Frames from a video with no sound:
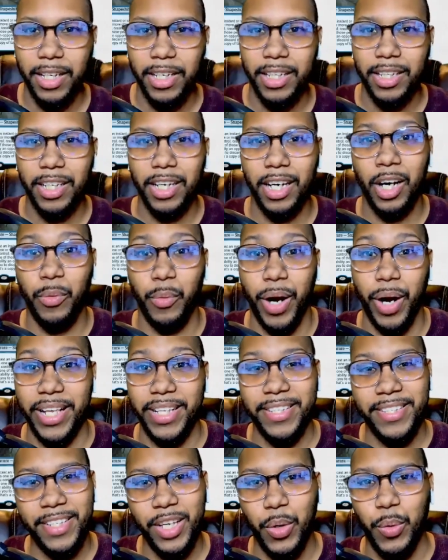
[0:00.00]
All right,
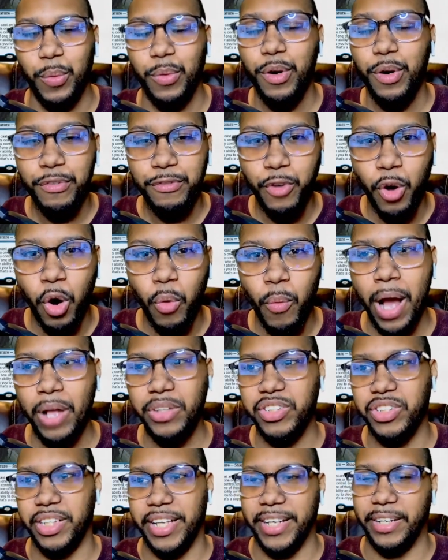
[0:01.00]
so 4 rounds
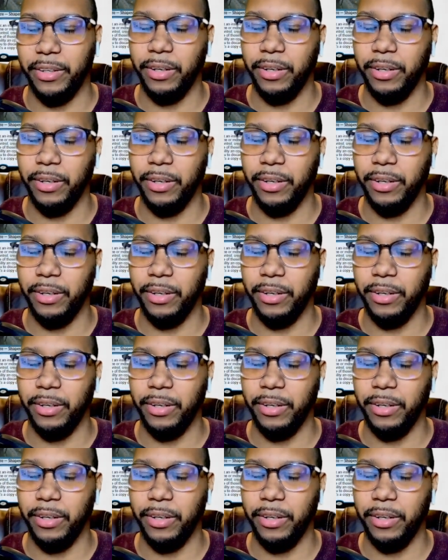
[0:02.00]
later,